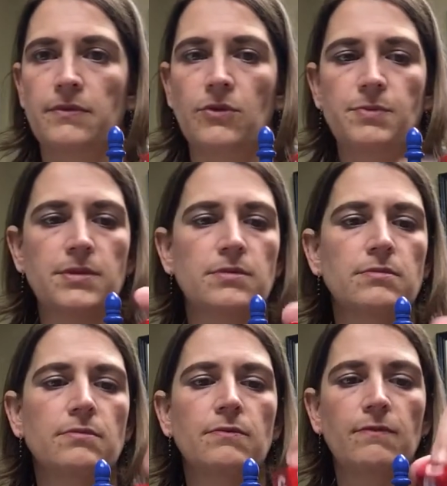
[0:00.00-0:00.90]
Oops,
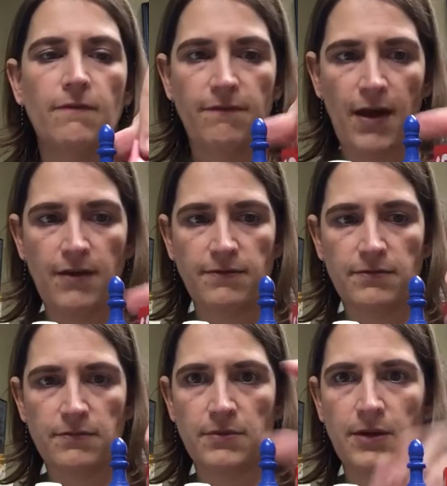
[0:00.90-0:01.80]
5.
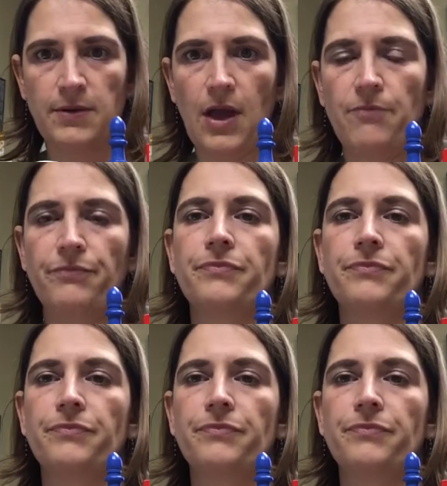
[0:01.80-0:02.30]
There we go.